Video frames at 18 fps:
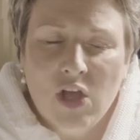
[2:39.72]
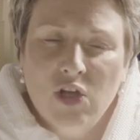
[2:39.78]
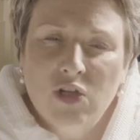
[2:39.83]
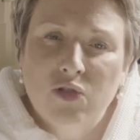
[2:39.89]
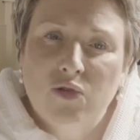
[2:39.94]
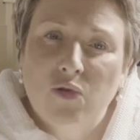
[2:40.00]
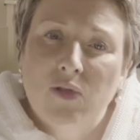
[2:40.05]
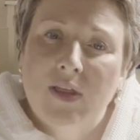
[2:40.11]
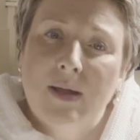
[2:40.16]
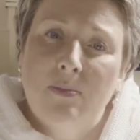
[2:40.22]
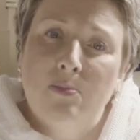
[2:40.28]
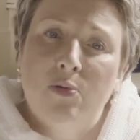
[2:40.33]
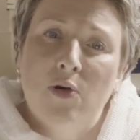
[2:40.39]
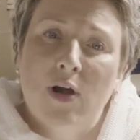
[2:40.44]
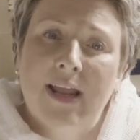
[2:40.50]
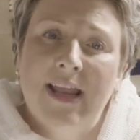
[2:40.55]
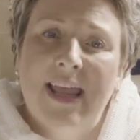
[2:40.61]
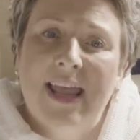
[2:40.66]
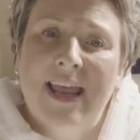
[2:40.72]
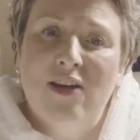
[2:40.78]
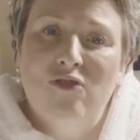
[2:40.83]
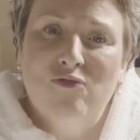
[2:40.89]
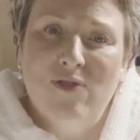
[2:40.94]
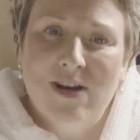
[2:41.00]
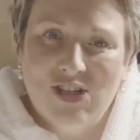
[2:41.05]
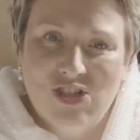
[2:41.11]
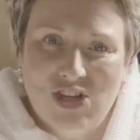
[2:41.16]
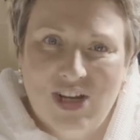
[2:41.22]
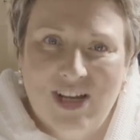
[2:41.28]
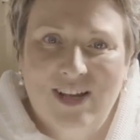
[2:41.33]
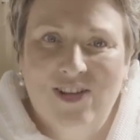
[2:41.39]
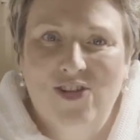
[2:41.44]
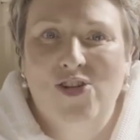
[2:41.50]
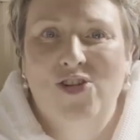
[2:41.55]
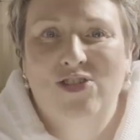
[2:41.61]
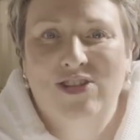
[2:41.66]
so they bring enriching
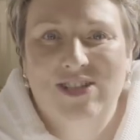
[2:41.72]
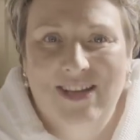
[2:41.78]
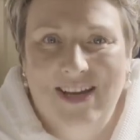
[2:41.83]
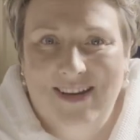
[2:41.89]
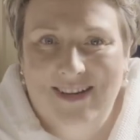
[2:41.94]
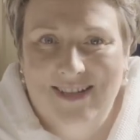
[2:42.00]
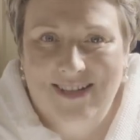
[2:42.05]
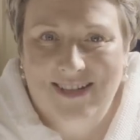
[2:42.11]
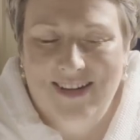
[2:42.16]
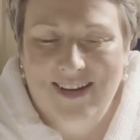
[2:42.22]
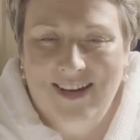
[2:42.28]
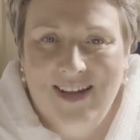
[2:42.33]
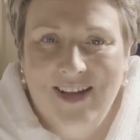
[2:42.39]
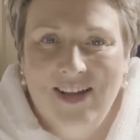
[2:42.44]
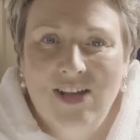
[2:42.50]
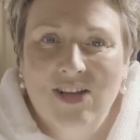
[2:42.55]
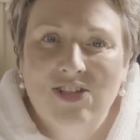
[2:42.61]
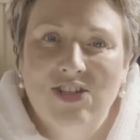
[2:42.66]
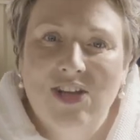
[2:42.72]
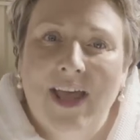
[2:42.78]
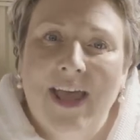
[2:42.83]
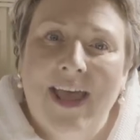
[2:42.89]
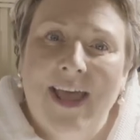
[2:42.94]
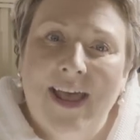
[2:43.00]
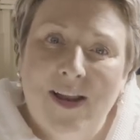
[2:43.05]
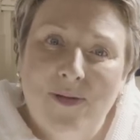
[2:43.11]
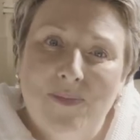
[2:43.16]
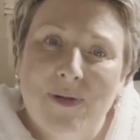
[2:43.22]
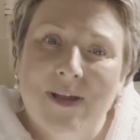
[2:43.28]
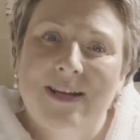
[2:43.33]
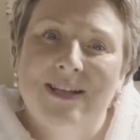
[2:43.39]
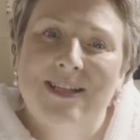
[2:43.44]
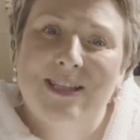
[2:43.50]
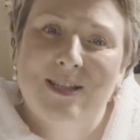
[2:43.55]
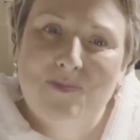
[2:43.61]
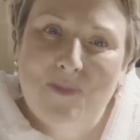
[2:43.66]
content to help
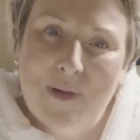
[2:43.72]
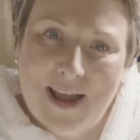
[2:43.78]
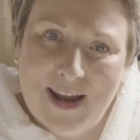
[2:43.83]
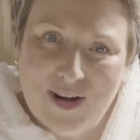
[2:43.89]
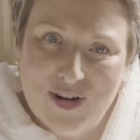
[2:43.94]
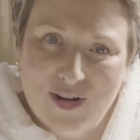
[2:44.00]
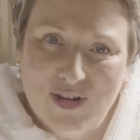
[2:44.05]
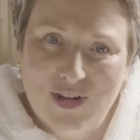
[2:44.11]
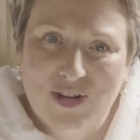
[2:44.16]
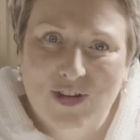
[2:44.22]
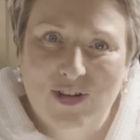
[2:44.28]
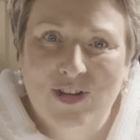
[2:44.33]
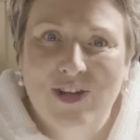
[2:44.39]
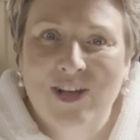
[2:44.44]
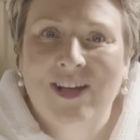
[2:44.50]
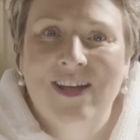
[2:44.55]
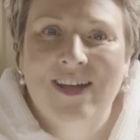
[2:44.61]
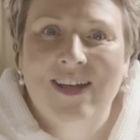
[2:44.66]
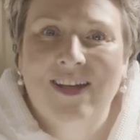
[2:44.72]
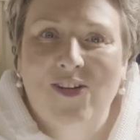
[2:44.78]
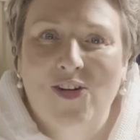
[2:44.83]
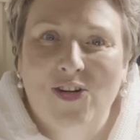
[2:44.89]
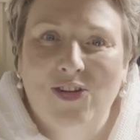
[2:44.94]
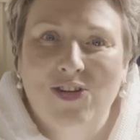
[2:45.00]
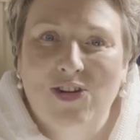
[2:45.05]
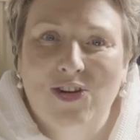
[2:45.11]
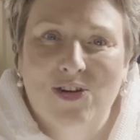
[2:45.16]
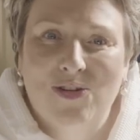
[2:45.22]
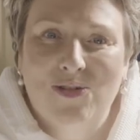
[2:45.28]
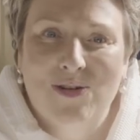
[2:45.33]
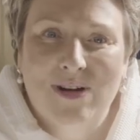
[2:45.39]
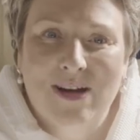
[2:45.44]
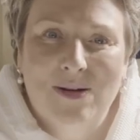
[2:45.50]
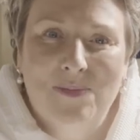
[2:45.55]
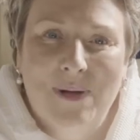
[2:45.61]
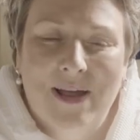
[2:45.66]
inspire you on your
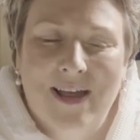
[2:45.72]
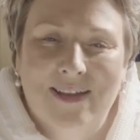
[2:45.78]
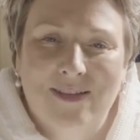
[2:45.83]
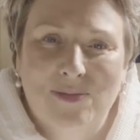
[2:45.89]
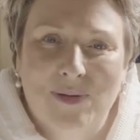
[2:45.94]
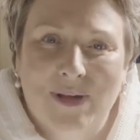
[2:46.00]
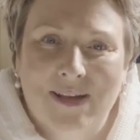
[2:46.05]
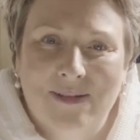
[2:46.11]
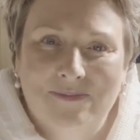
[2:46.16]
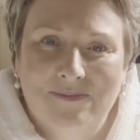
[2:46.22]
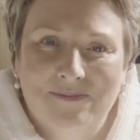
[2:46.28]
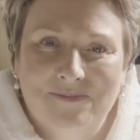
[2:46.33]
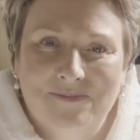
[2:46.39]
career pathway.